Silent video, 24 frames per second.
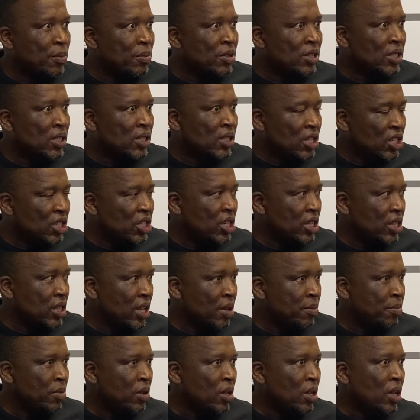is teaching them,
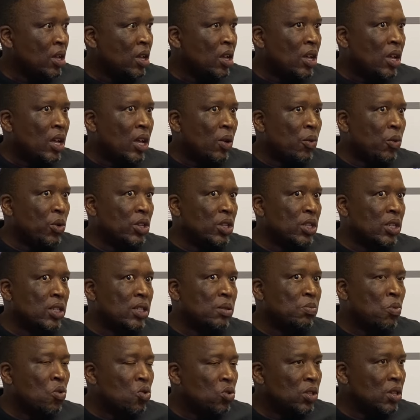which is
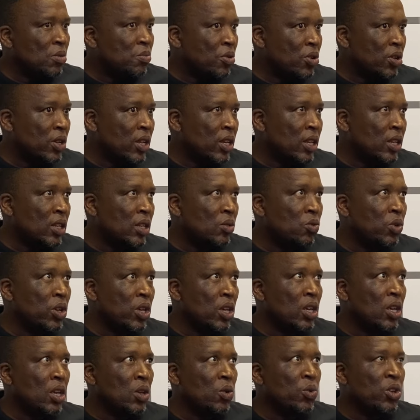most important.
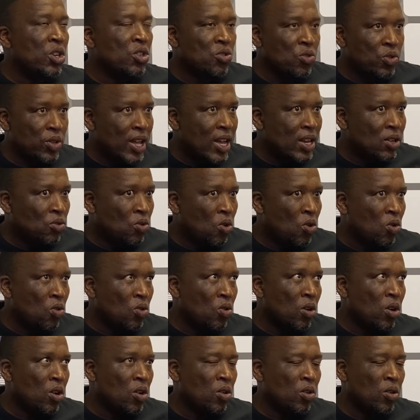We knew that
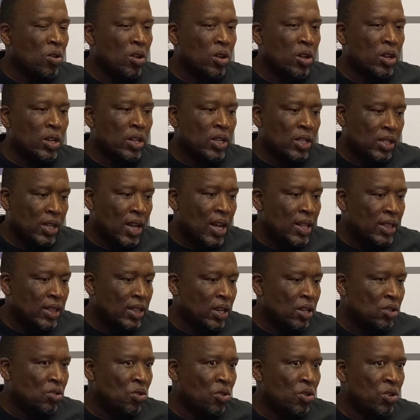this
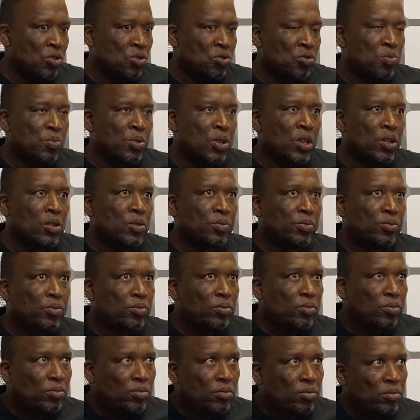country is going to be
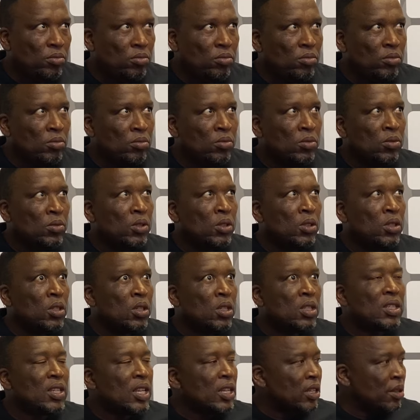
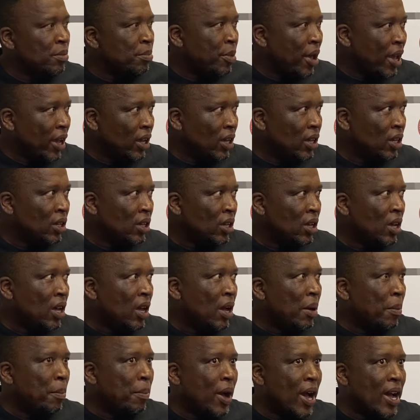sitting back,
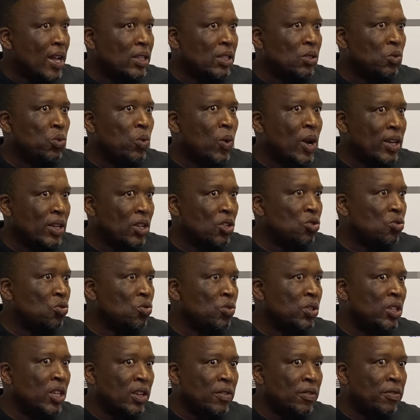but we wanted to
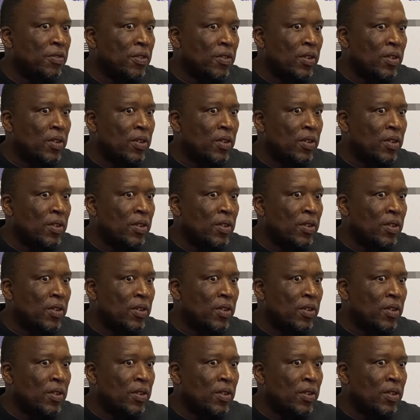give